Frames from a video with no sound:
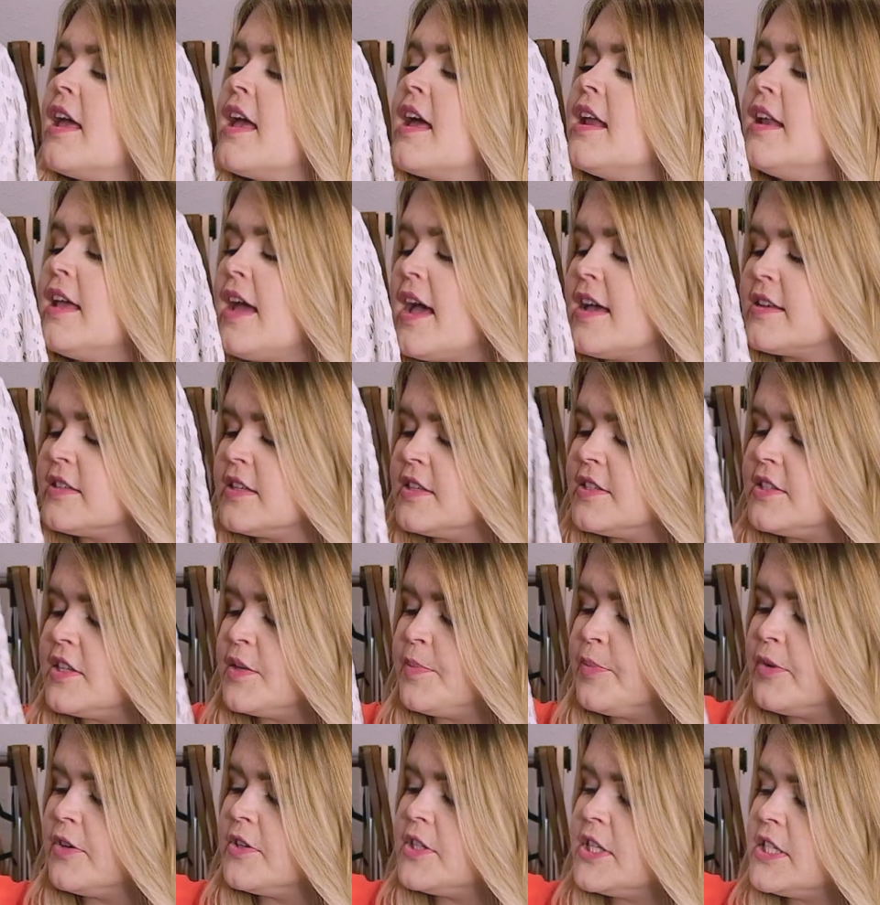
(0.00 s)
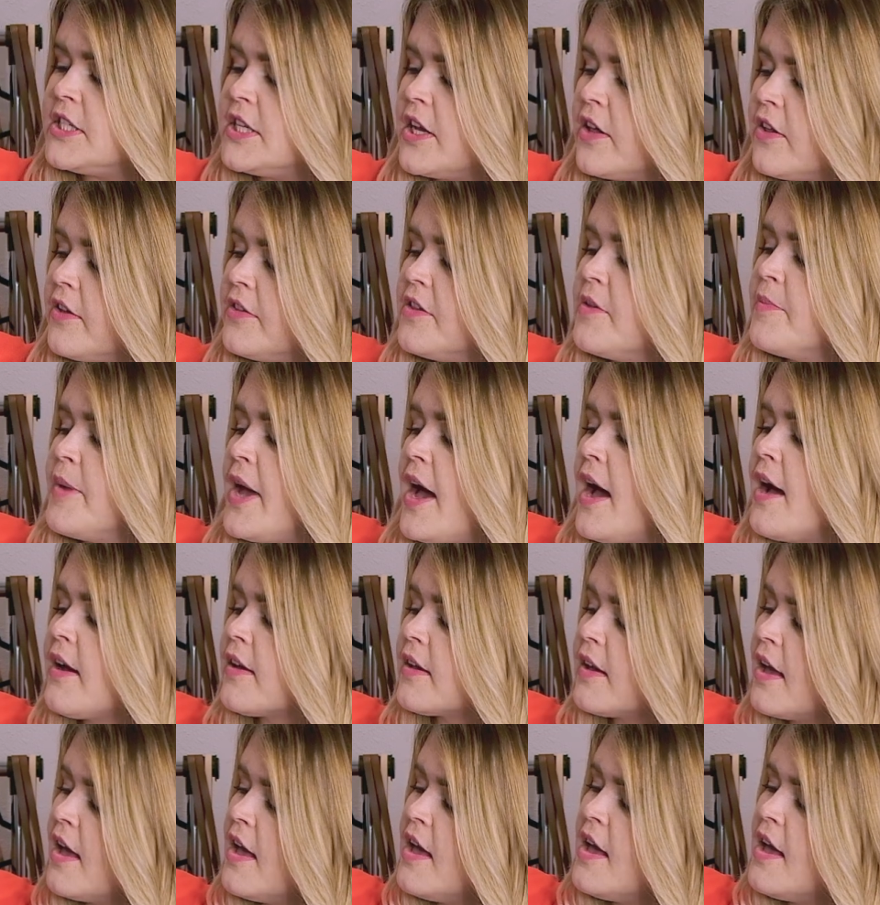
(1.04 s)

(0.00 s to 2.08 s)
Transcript: And it has a zipper detail in the back,